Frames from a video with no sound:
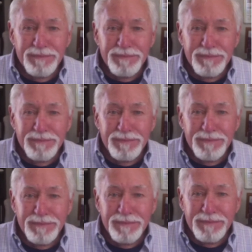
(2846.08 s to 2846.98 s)

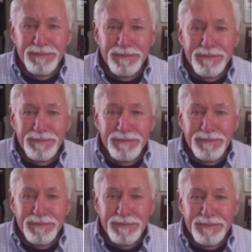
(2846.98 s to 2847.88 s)

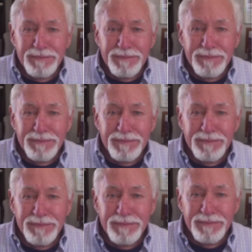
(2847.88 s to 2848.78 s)

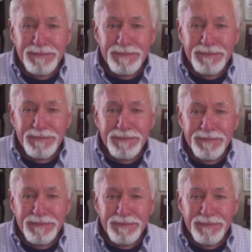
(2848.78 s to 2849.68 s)

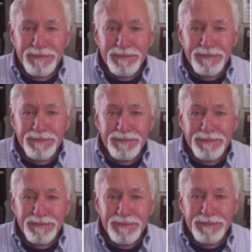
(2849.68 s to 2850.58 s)

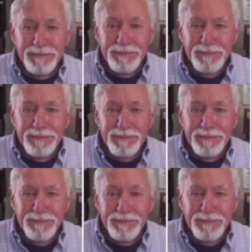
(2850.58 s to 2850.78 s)
(not speaking)